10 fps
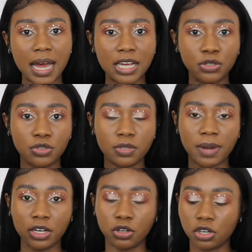I used
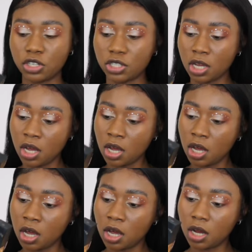my NARS
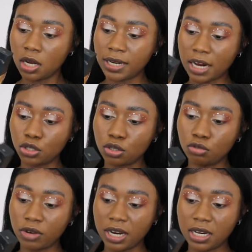
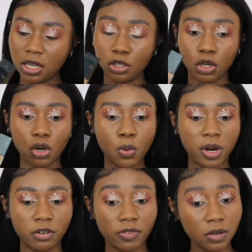Natural Radiant
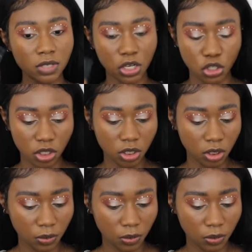Longwear Foundation.